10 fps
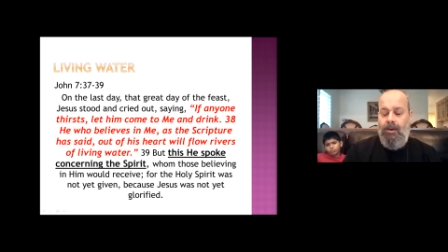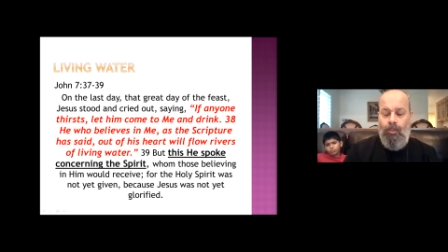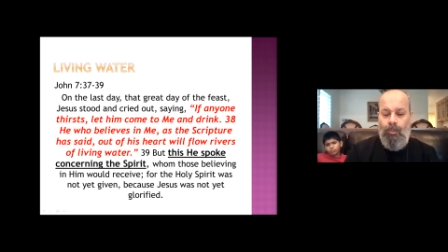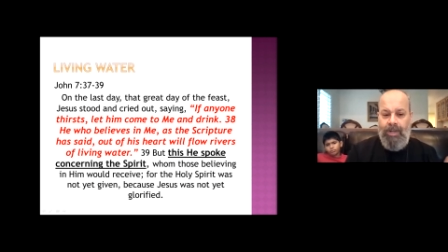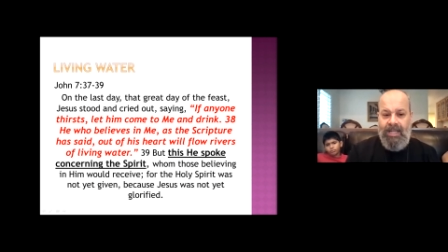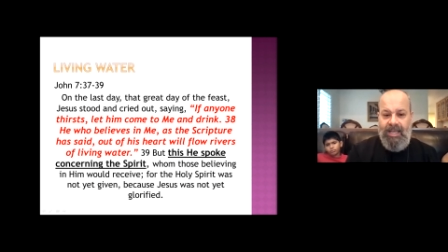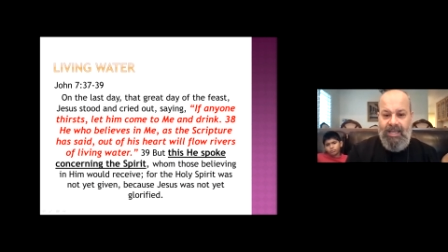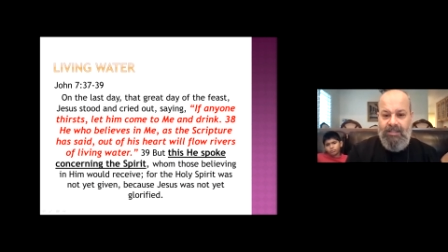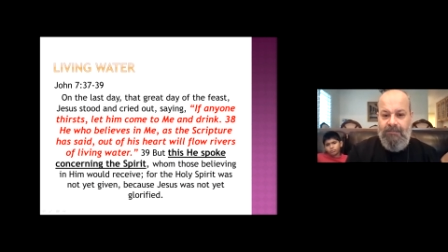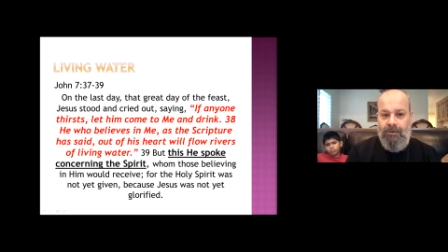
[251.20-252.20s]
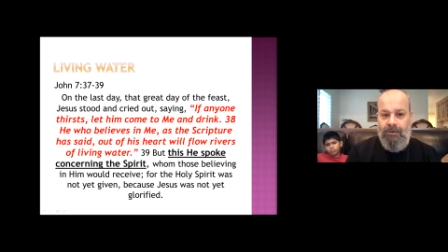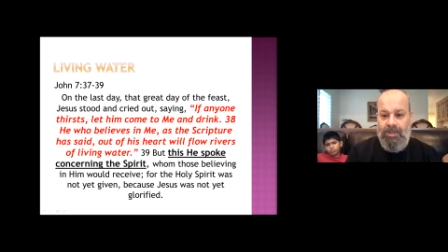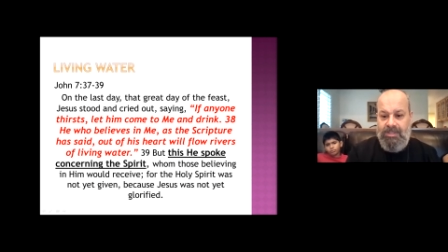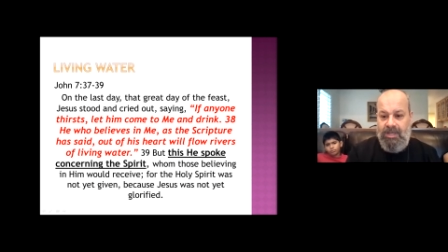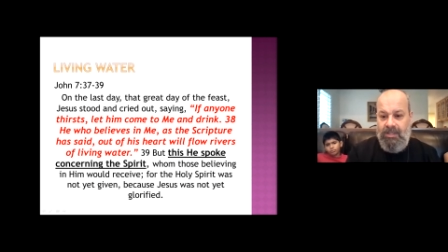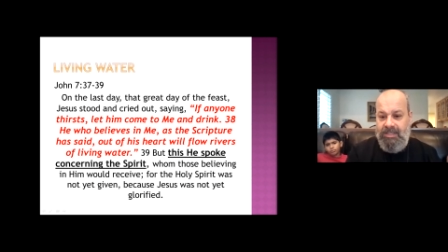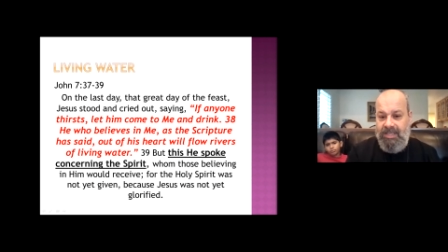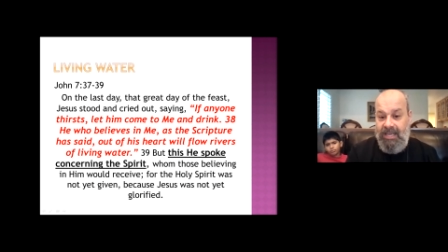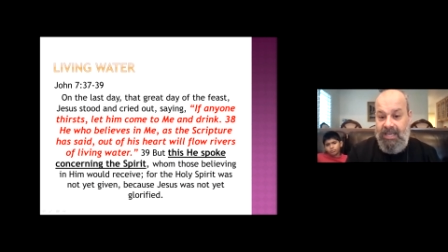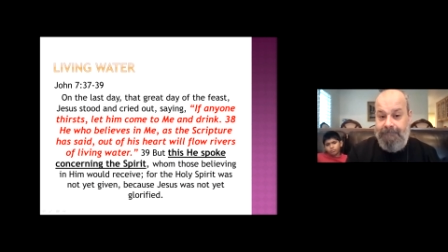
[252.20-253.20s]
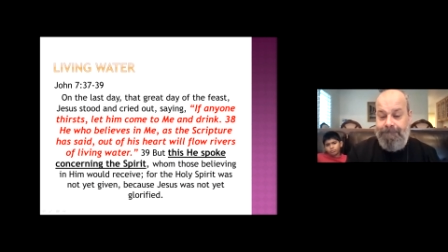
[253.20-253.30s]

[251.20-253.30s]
What I'd like to focus on today